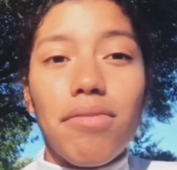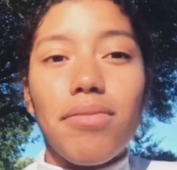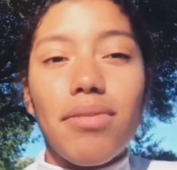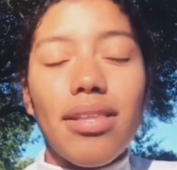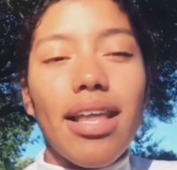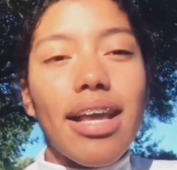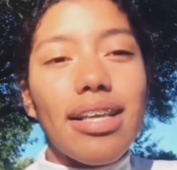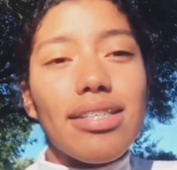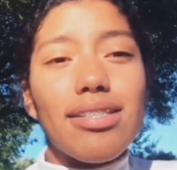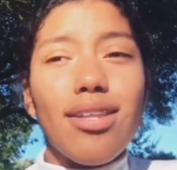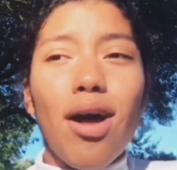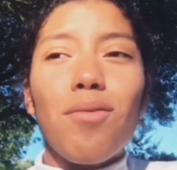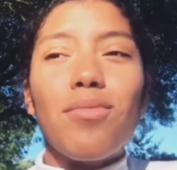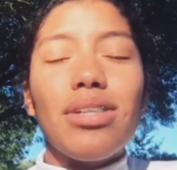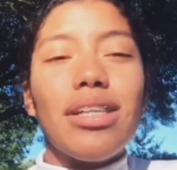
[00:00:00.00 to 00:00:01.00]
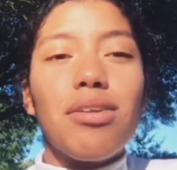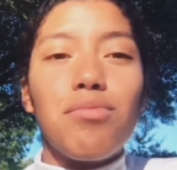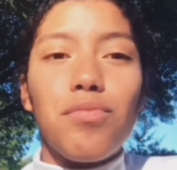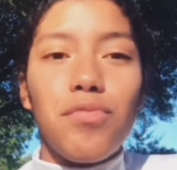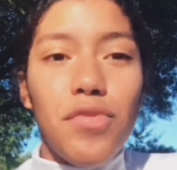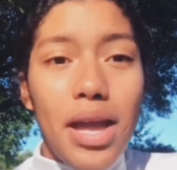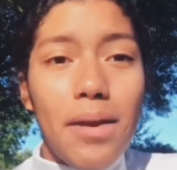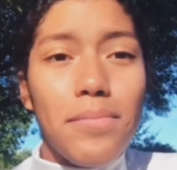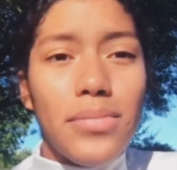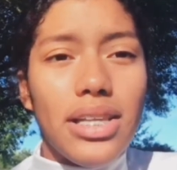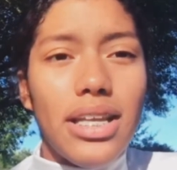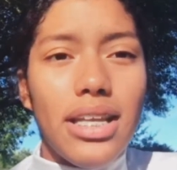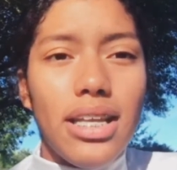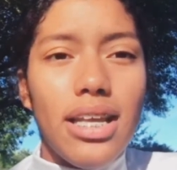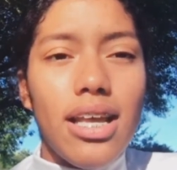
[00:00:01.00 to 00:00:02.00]
it's not really
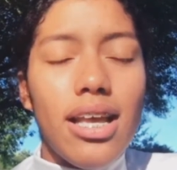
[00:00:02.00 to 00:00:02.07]
family,